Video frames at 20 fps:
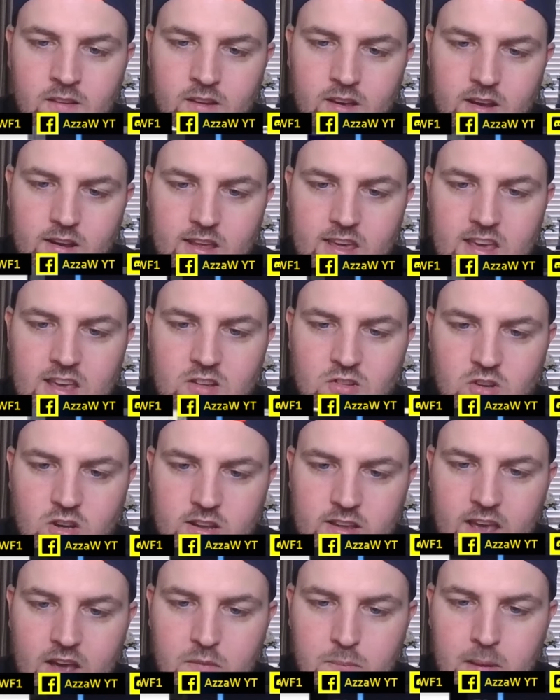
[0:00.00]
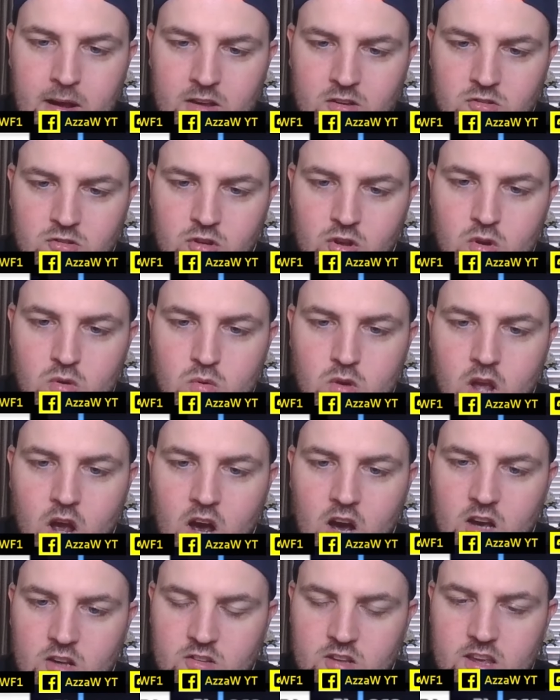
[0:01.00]
and he's going to get past 2
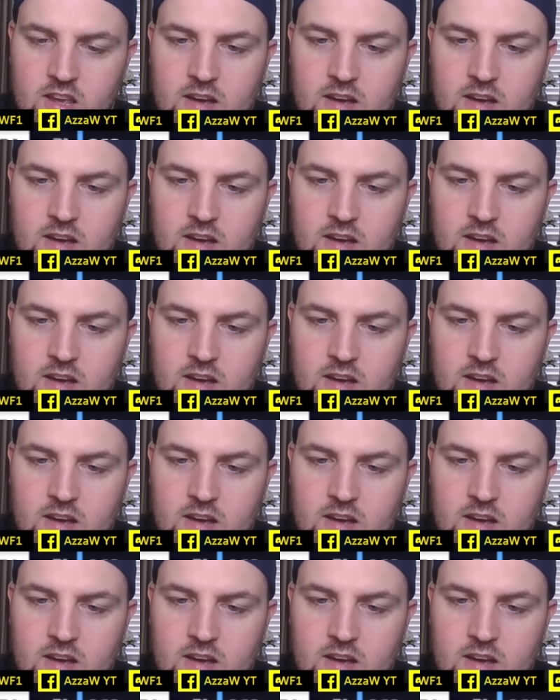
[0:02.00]
cars here,